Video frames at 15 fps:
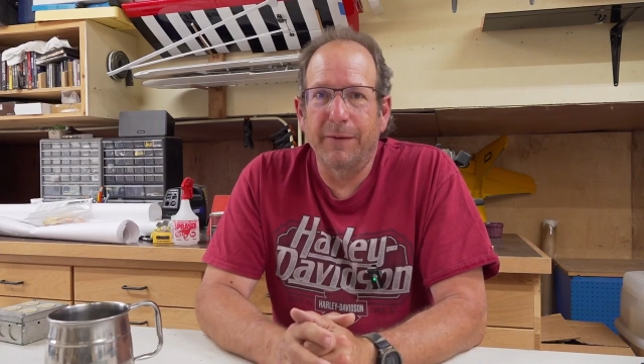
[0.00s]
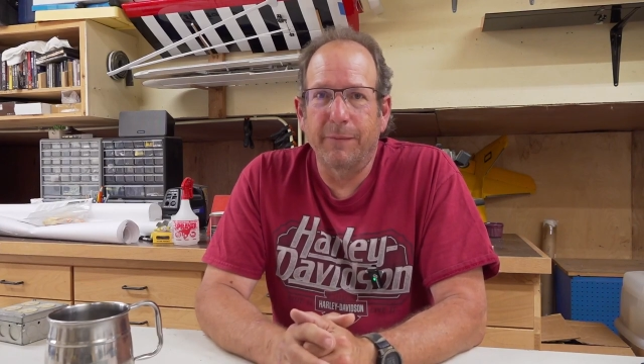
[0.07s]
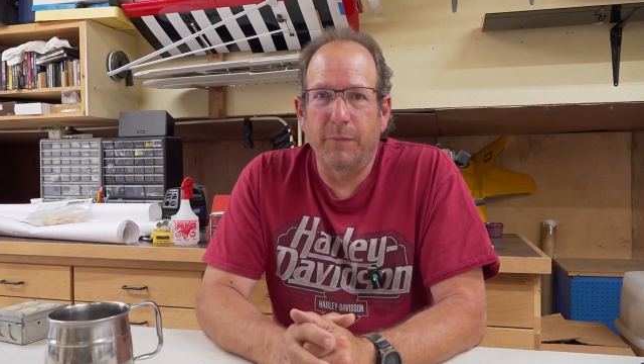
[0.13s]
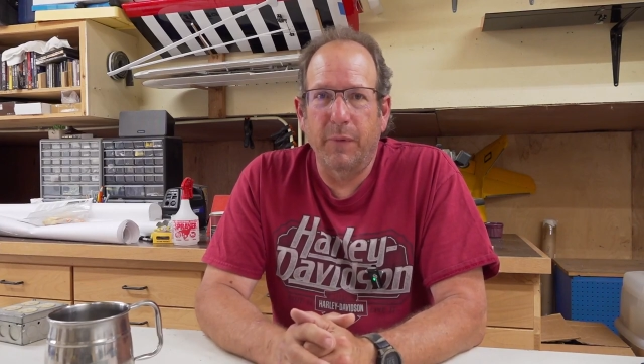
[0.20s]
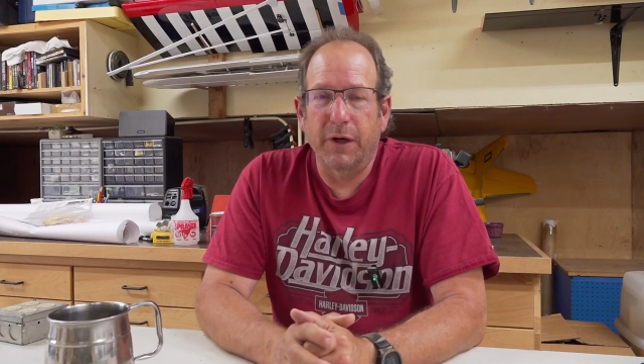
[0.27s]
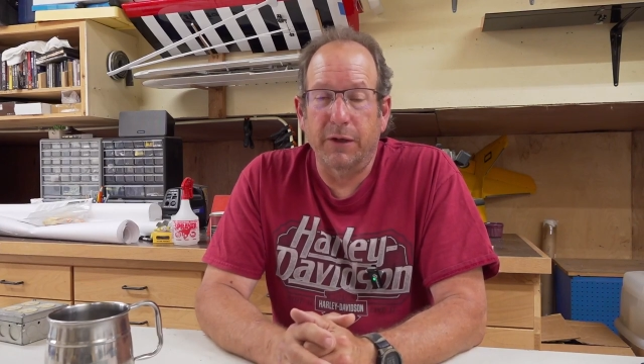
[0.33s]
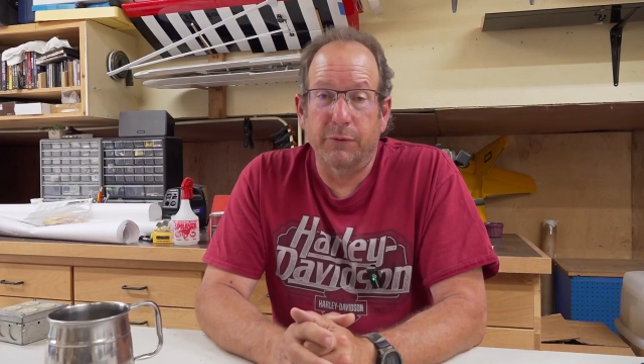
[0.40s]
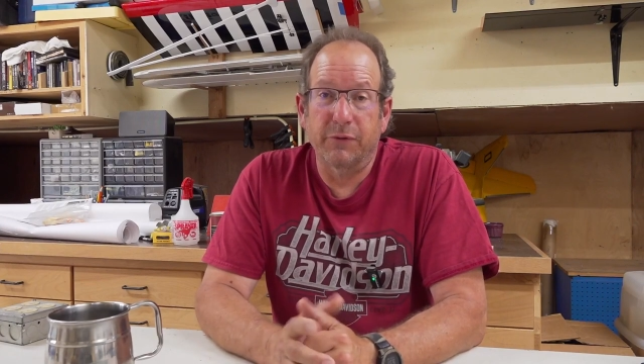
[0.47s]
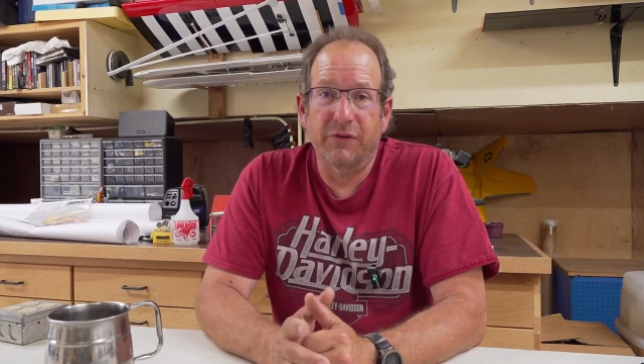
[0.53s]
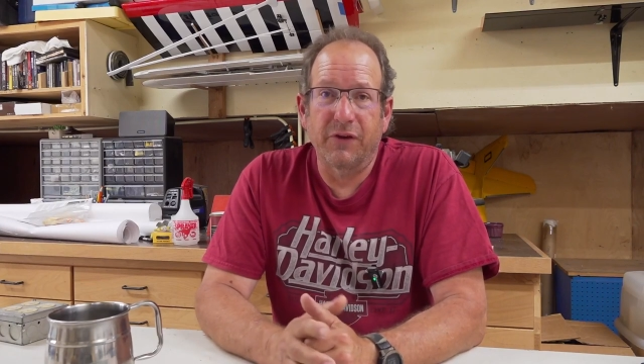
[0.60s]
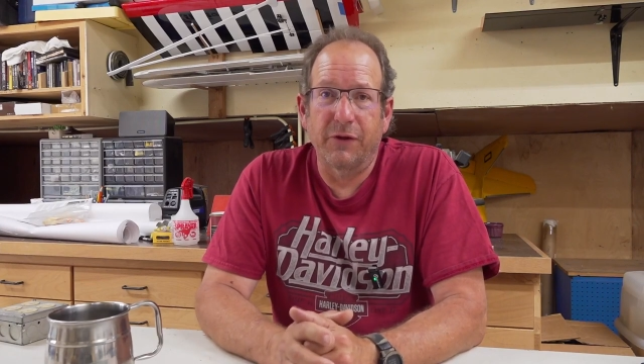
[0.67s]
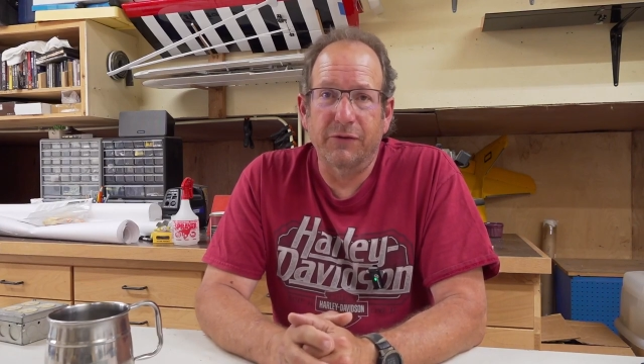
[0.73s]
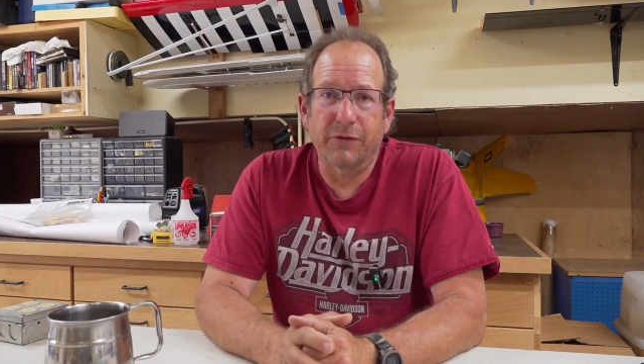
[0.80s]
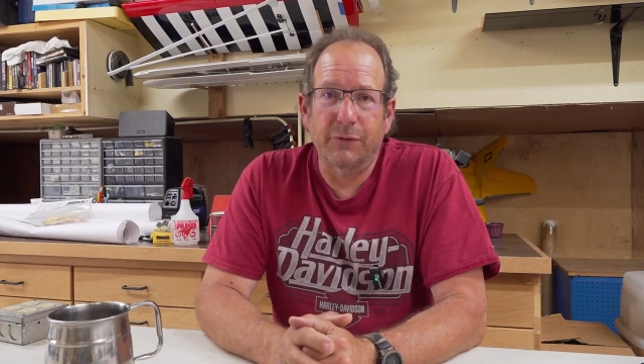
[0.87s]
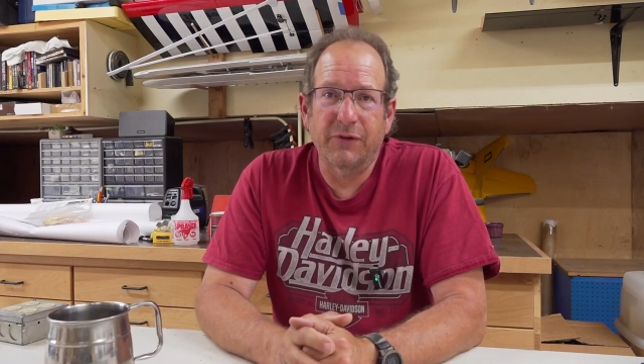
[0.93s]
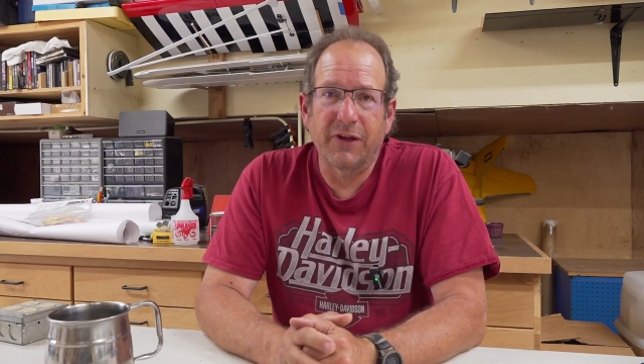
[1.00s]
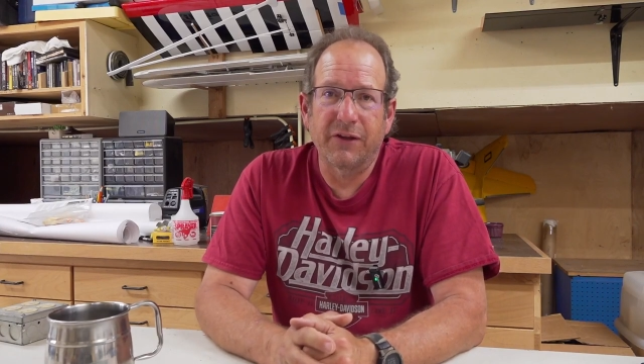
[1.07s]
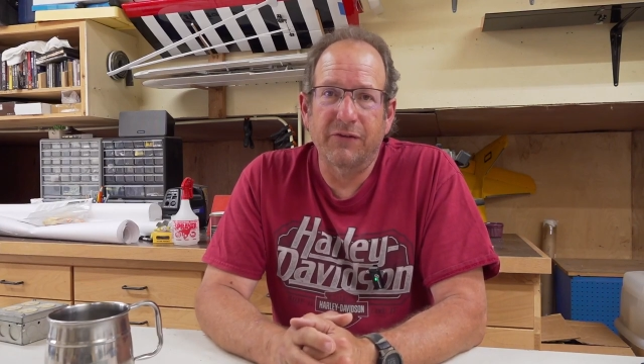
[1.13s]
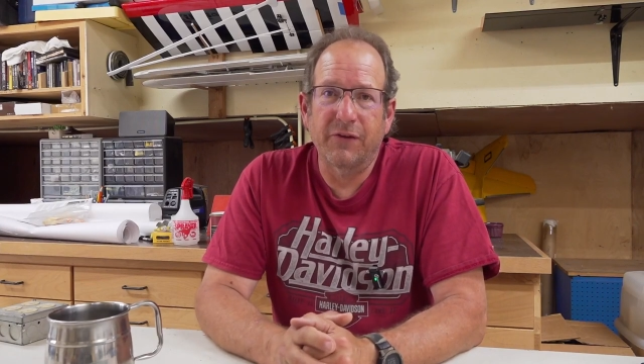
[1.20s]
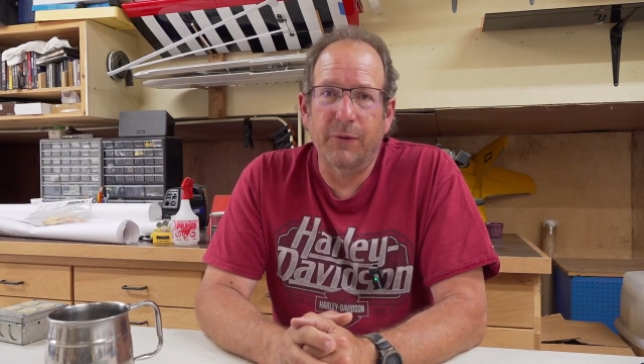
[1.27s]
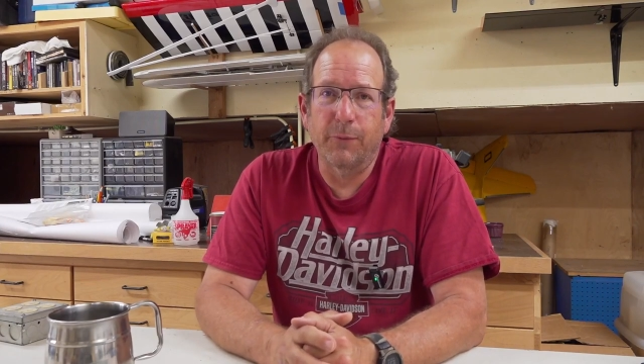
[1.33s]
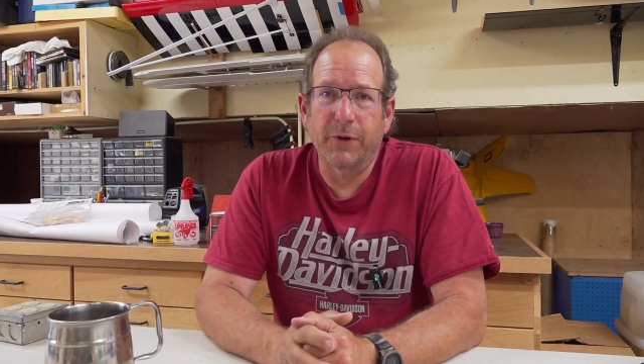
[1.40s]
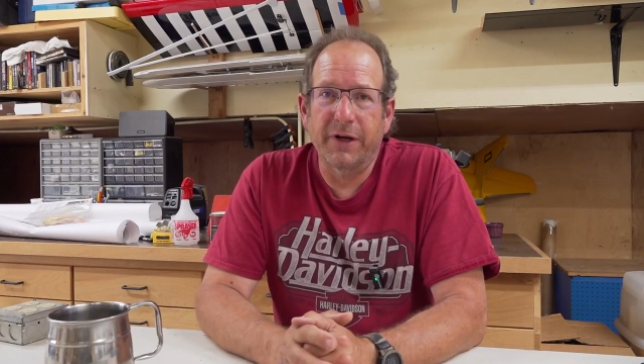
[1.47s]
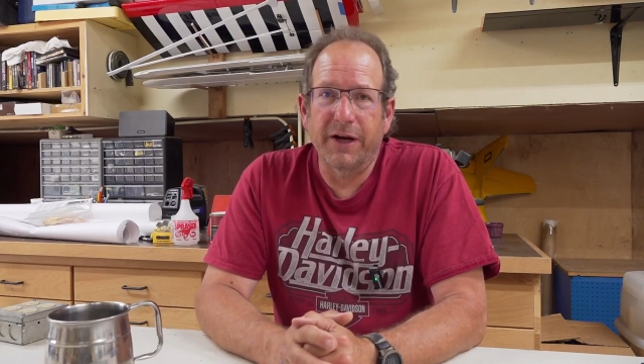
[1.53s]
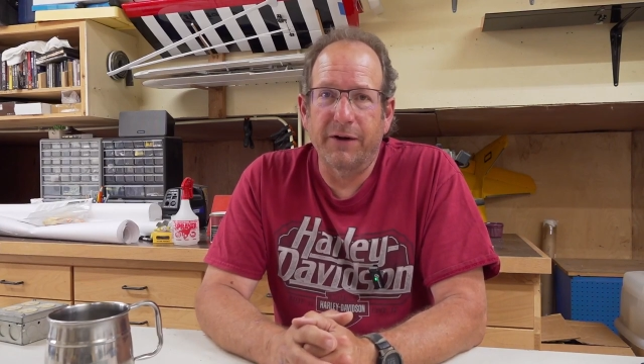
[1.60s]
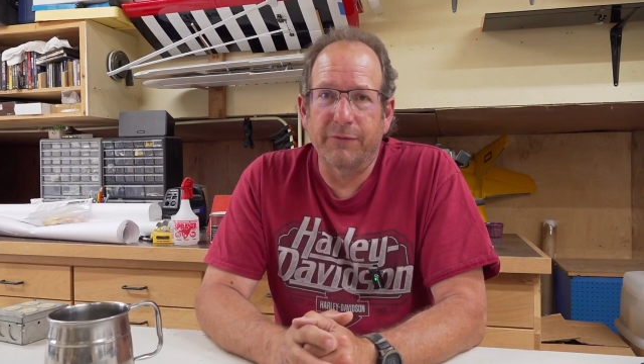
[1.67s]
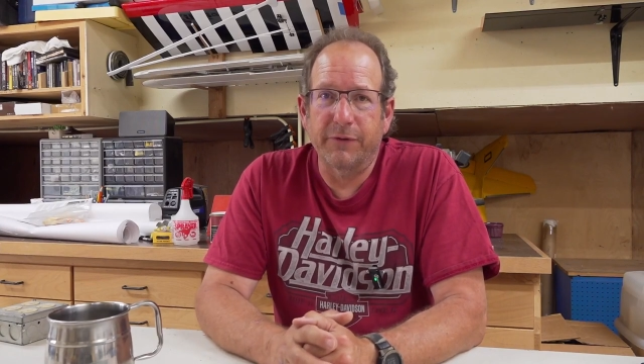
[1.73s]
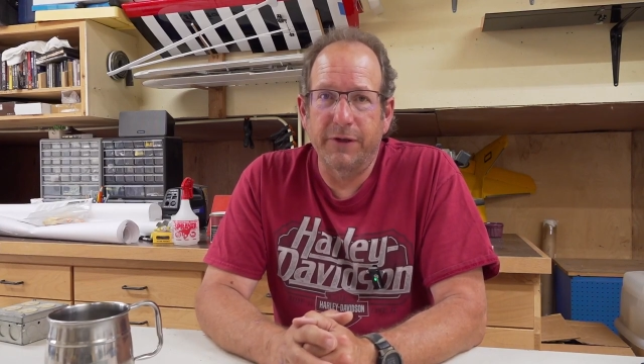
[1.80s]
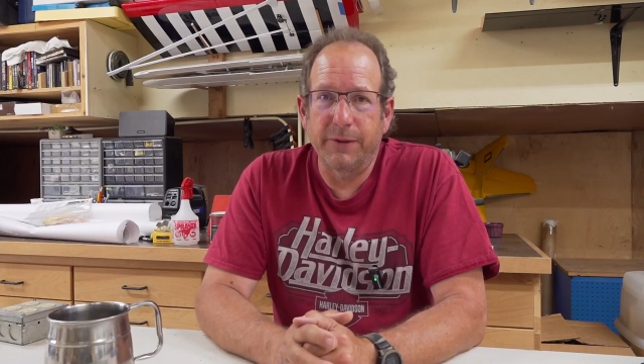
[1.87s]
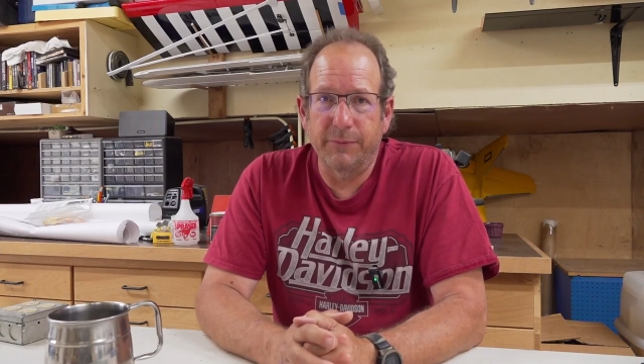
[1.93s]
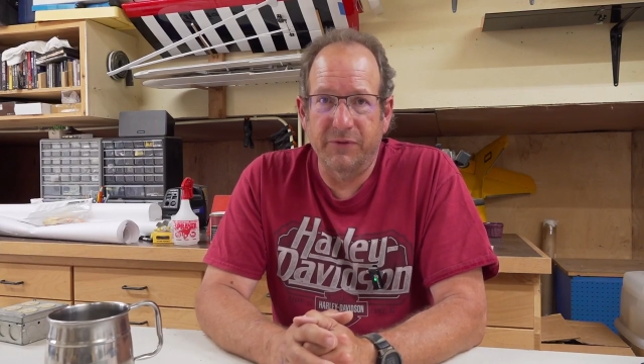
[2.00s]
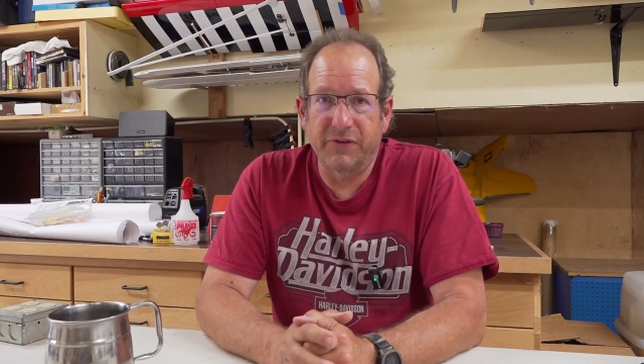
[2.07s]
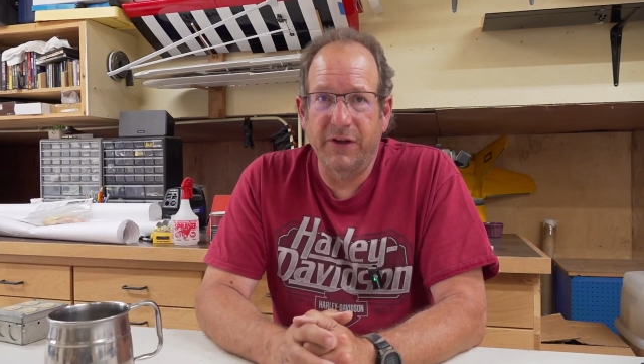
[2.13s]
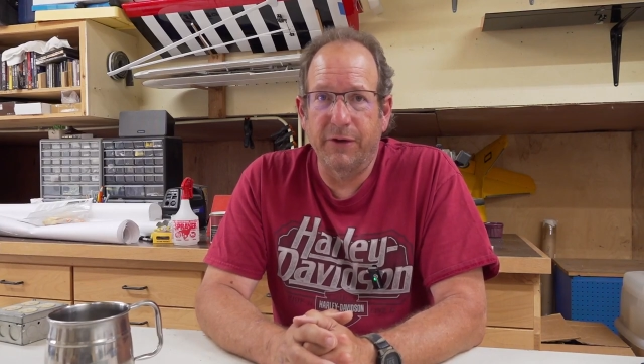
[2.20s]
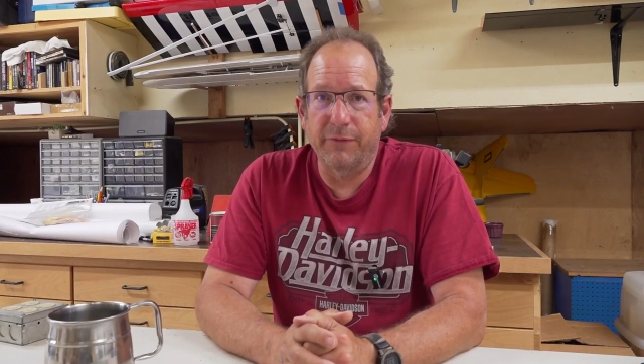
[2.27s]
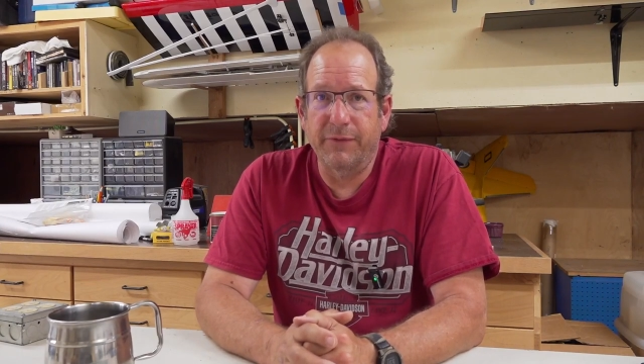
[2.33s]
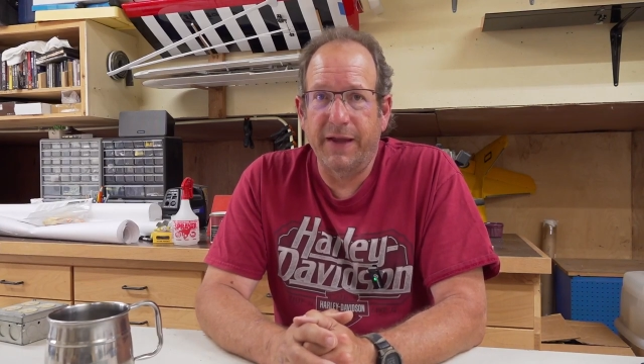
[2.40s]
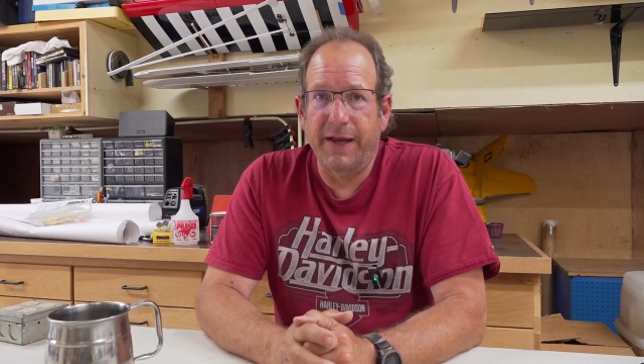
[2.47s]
and Mark was also testing one out for himself